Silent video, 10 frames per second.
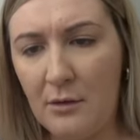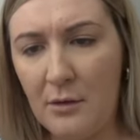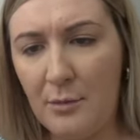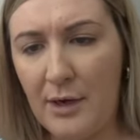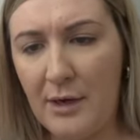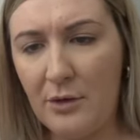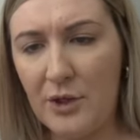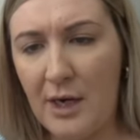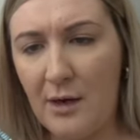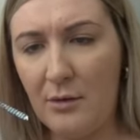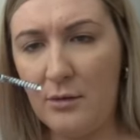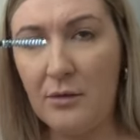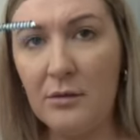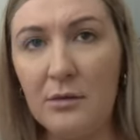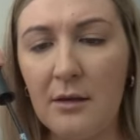the brow gel.
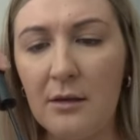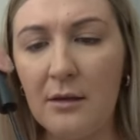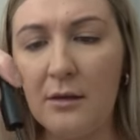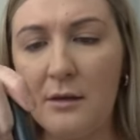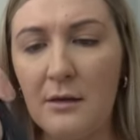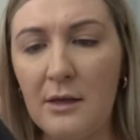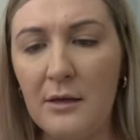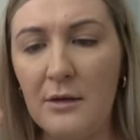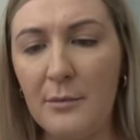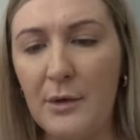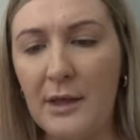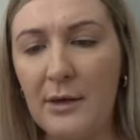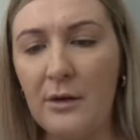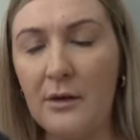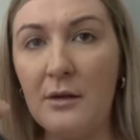And then you put that
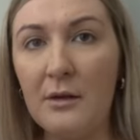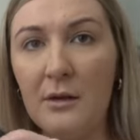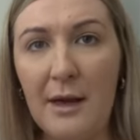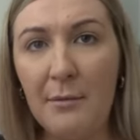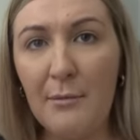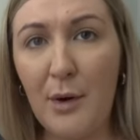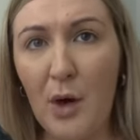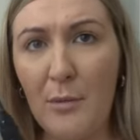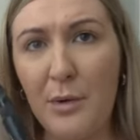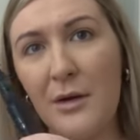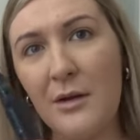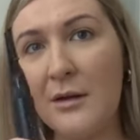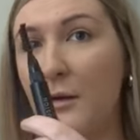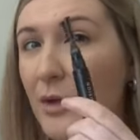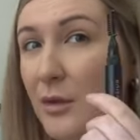on and pop,
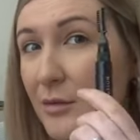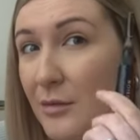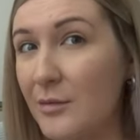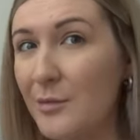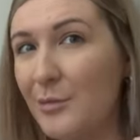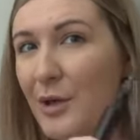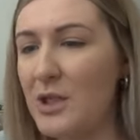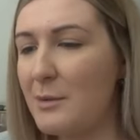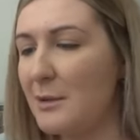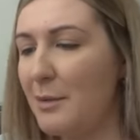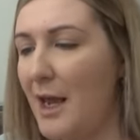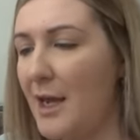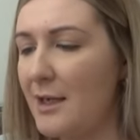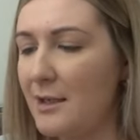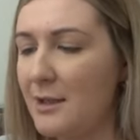brush them into
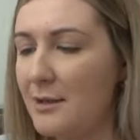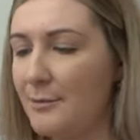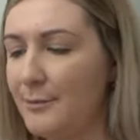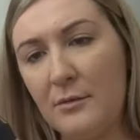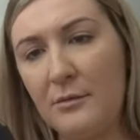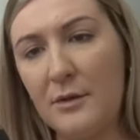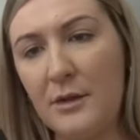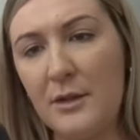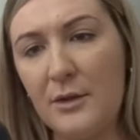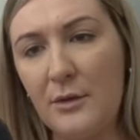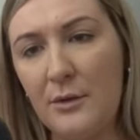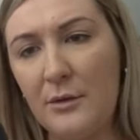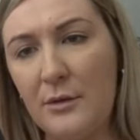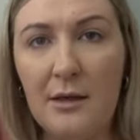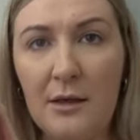place. This is
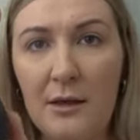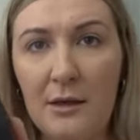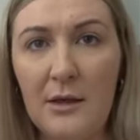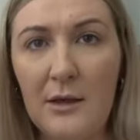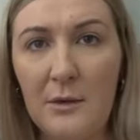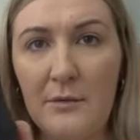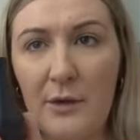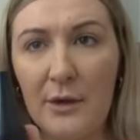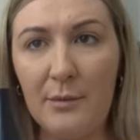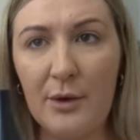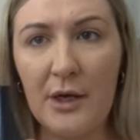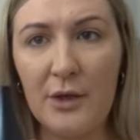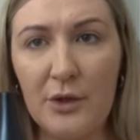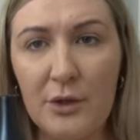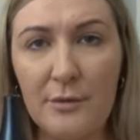cool. We've got the brush.